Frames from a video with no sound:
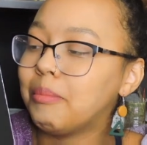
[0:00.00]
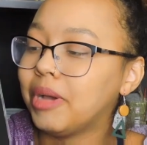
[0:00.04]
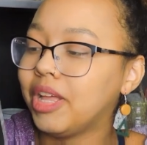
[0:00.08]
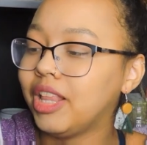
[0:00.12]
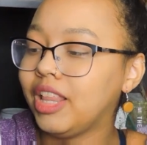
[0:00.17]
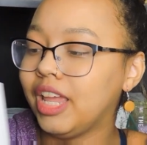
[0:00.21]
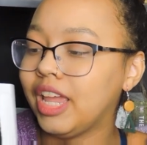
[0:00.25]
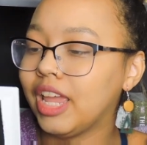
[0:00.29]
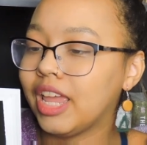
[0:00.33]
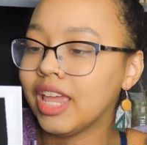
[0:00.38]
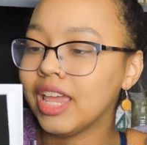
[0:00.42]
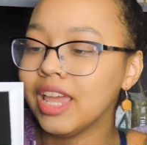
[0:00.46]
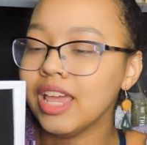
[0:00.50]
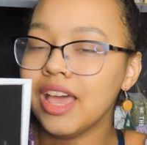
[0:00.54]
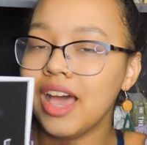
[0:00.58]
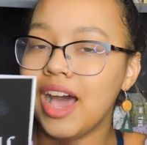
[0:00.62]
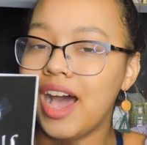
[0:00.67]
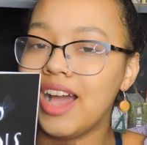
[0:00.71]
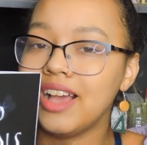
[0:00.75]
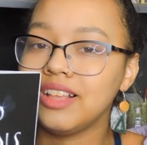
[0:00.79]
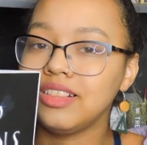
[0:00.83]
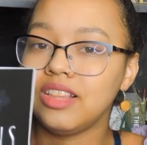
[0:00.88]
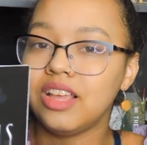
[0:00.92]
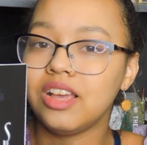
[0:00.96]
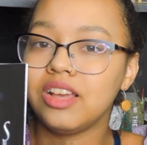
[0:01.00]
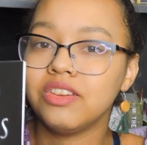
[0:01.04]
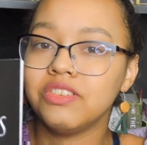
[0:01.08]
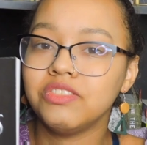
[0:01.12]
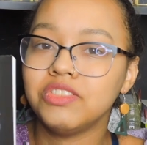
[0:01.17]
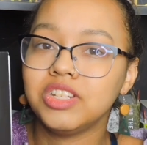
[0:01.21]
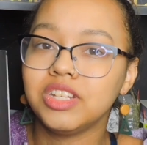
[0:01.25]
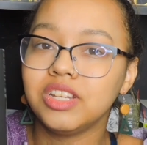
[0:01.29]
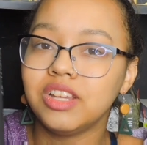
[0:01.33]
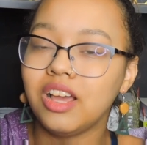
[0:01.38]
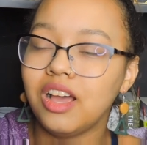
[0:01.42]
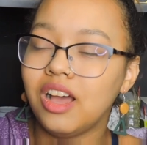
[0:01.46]
But, like, I
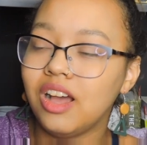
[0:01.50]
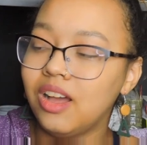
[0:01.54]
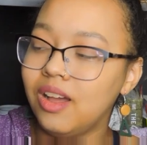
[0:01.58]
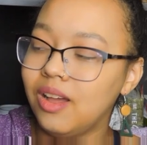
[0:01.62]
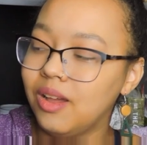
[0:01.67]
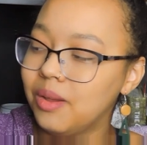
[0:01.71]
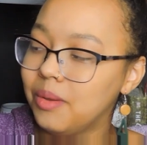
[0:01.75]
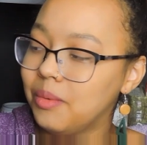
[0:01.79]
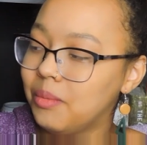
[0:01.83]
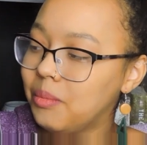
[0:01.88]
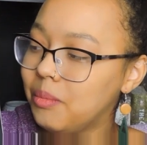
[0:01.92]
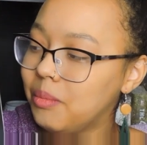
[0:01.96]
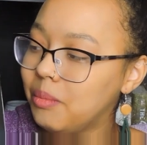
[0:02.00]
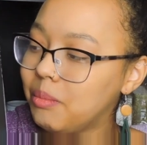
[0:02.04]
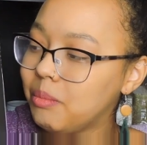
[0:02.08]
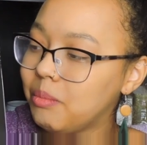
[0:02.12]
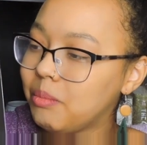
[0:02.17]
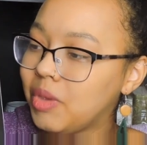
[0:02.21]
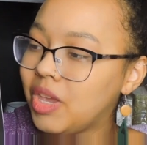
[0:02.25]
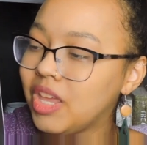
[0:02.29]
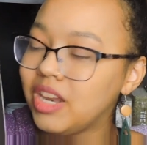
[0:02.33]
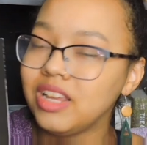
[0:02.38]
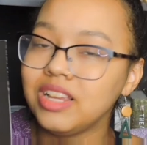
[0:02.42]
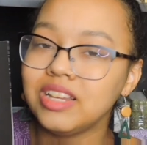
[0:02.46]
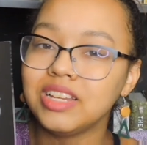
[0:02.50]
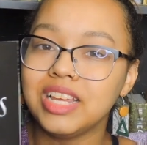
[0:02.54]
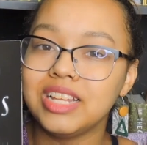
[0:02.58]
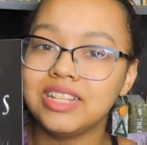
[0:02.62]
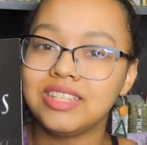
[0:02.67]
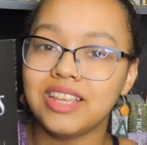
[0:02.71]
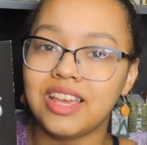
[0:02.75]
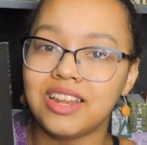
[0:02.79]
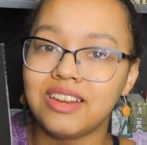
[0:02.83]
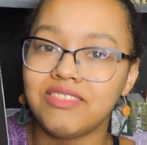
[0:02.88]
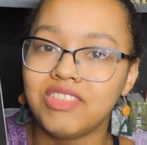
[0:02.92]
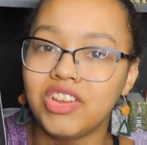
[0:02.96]
loved getting
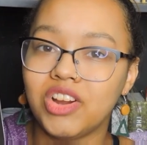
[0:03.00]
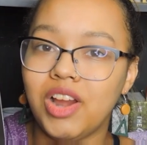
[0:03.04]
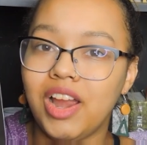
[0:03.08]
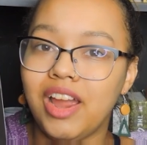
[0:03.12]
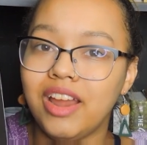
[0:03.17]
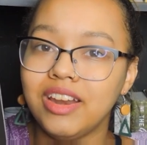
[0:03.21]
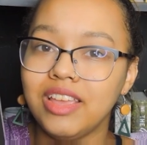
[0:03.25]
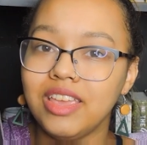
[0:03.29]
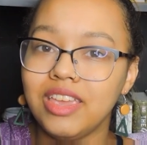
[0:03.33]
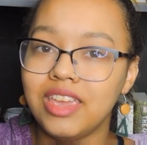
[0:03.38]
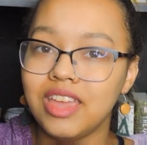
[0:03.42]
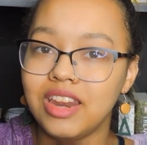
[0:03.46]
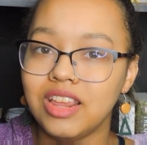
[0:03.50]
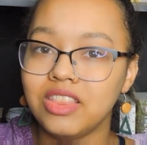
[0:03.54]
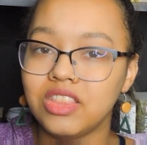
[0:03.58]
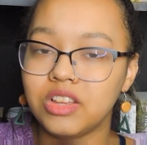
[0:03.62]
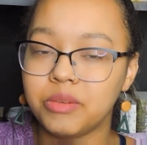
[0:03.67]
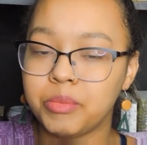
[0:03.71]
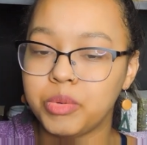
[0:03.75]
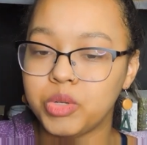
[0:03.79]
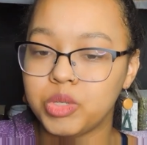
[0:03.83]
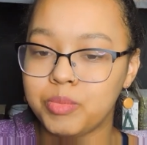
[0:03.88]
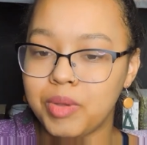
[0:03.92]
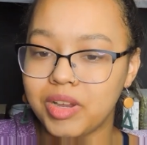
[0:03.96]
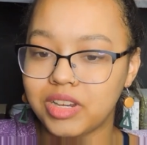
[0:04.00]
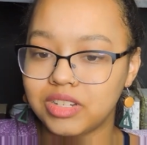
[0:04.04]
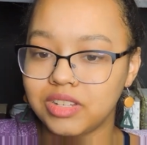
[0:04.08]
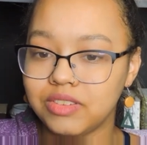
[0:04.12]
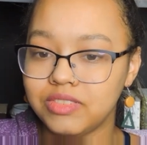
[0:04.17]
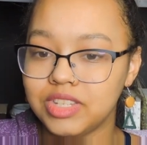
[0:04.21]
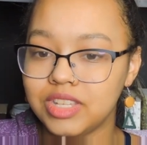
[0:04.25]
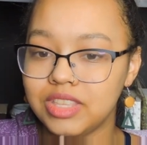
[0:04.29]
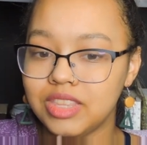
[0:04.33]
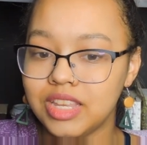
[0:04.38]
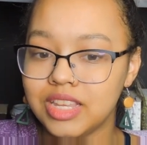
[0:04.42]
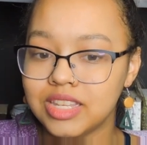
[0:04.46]
inside of their head and getting their
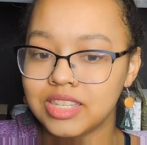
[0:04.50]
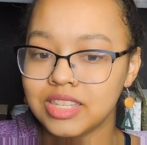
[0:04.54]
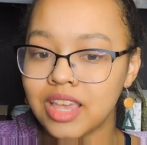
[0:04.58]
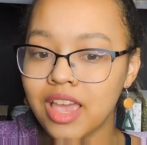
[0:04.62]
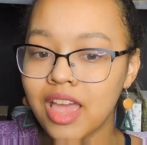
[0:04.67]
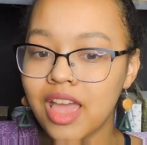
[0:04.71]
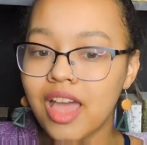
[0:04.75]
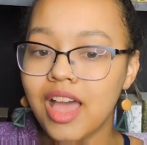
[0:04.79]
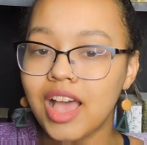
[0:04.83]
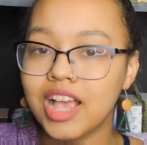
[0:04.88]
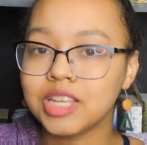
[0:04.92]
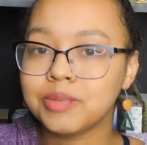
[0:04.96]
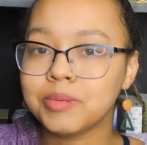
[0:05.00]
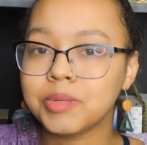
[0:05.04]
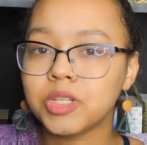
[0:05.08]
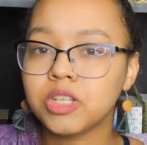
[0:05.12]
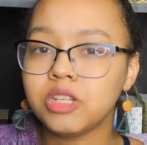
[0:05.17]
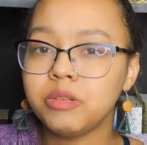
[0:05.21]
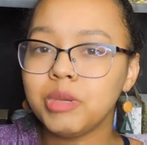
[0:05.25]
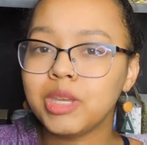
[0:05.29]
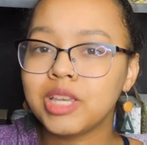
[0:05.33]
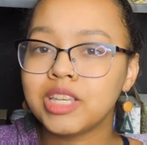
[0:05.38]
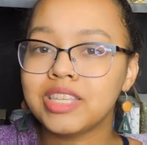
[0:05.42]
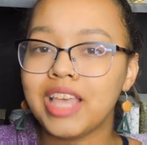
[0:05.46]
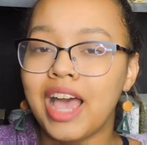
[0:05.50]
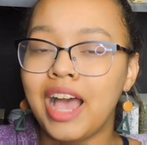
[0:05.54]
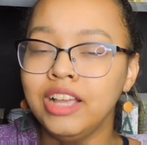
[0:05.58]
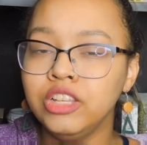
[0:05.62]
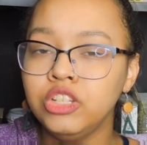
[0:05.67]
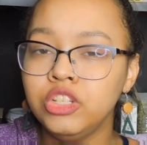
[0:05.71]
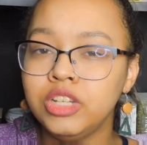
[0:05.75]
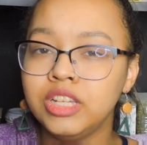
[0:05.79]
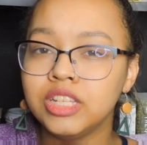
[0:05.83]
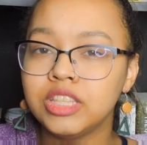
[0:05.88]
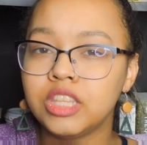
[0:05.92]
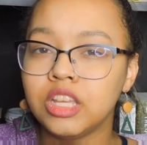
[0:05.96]
perspectives in this, especially because
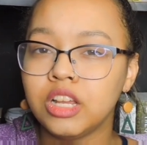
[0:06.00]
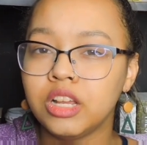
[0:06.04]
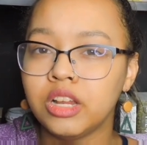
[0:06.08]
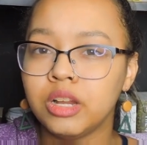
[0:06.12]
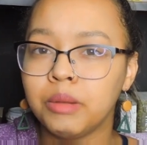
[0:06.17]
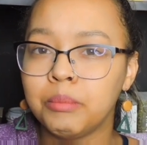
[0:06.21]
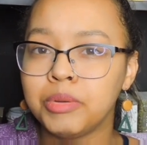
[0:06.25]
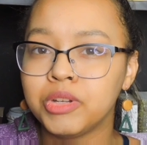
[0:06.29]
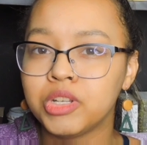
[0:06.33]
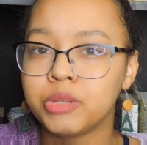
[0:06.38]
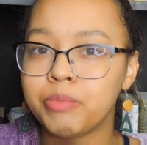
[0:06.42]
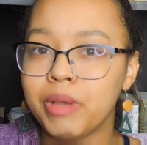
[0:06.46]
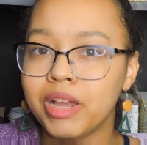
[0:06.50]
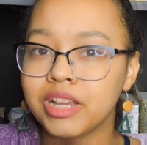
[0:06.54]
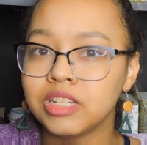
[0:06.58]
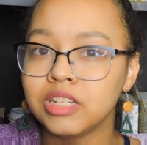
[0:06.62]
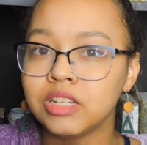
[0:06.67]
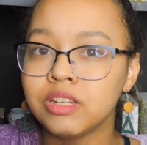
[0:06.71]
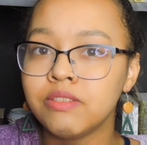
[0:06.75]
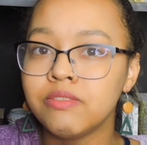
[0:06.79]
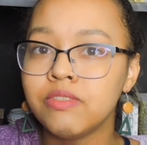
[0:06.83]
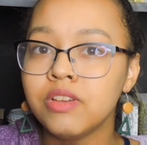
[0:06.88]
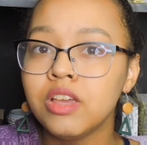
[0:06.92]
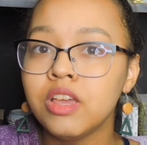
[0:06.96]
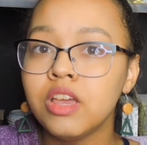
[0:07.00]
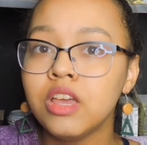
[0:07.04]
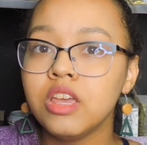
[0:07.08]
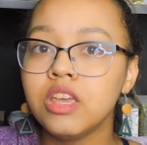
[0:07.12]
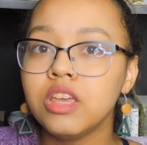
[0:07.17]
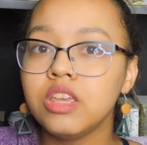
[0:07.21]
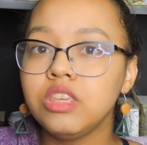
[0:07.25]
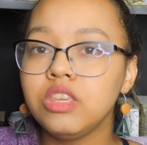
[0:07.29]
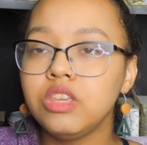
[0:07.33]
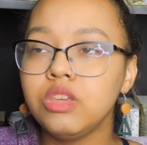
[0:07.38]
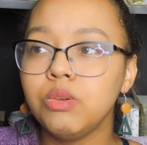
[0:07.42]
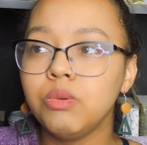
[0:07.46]
as you get their perspective,
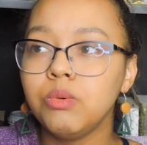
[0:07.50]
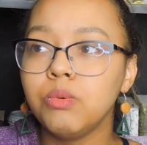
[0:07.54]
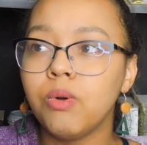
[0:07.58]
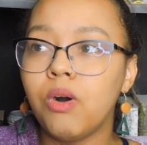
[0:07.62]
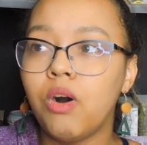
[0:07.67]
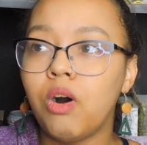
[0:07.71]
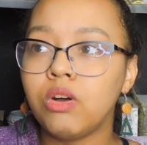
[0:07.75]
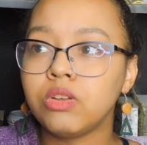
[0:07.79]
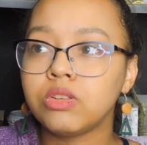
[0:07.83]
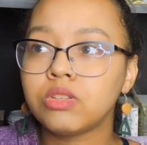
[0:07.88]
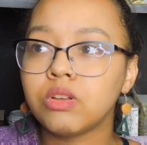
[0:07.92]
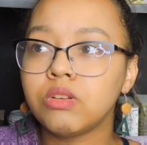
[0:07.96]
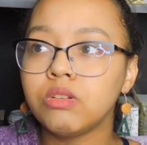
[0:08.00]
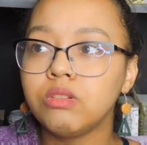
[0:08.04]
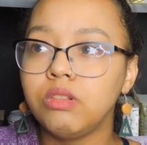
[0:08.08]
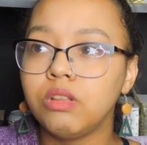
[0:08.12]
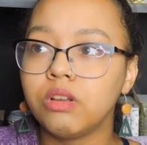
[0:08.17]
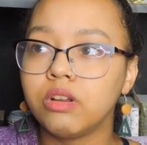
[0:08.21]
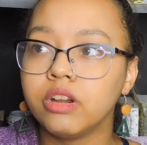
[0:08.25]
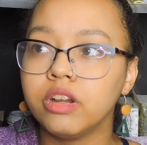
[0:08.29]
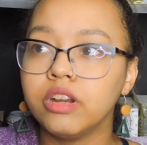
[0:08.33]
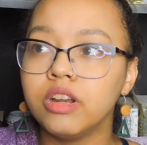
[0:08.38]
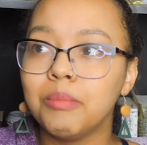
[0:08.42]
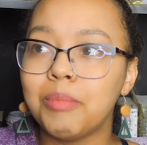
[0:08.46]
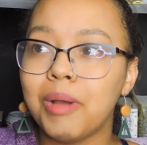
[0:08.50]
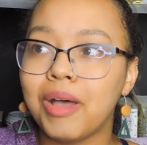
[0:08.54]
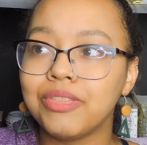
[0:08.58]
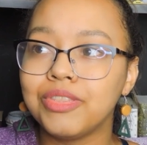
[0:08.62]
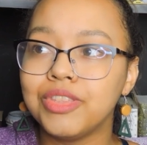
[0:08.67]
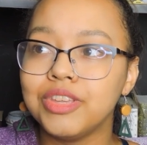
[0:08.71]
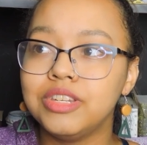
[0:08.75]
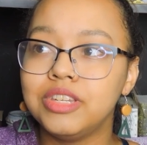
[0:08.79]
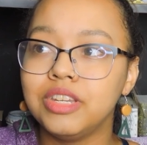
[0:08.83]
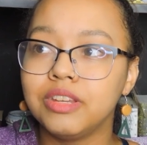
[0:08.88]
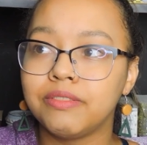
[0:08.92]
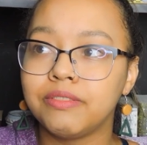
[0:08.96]
you also learn about
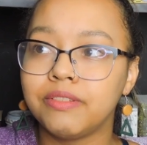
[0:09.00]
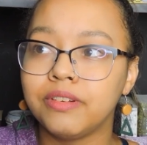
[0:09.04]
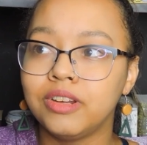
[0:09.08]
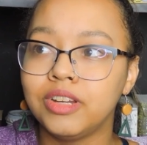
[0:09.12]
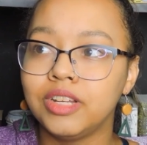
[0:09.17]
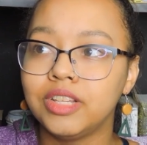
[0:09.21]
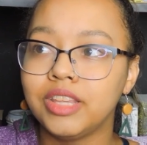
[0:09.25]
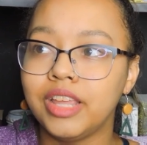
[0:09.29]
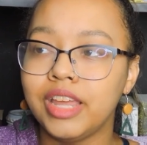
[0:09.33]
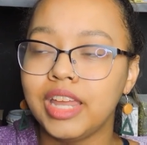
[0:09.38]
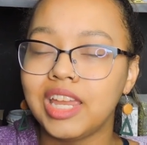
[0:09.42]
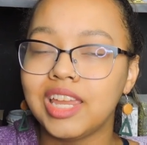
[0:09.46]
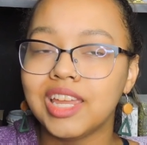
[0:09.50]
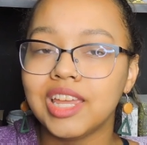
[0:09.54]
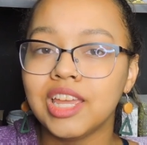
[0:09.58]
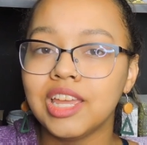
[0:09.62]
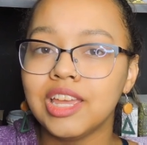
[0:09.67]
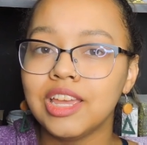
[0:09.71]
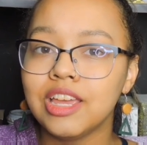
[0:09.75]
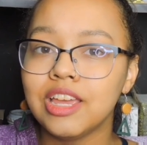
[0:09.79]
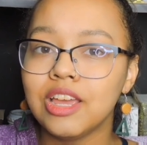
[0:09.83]
the different, like,